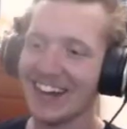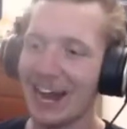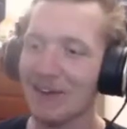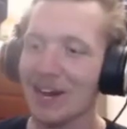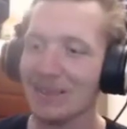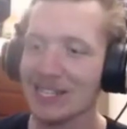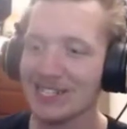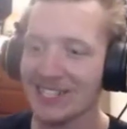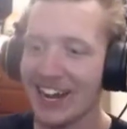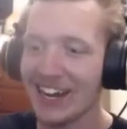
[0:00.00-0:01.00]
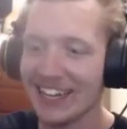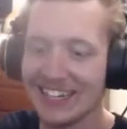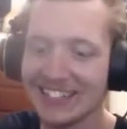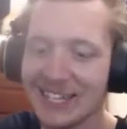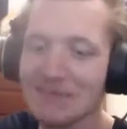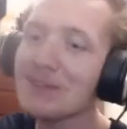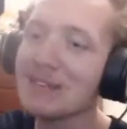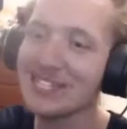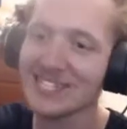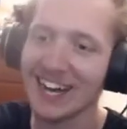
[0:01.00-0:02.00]
I want to be Sonic. Let me
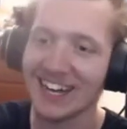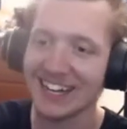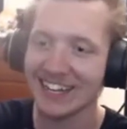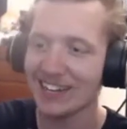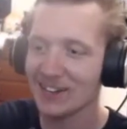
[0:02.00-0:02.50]
be Sonic.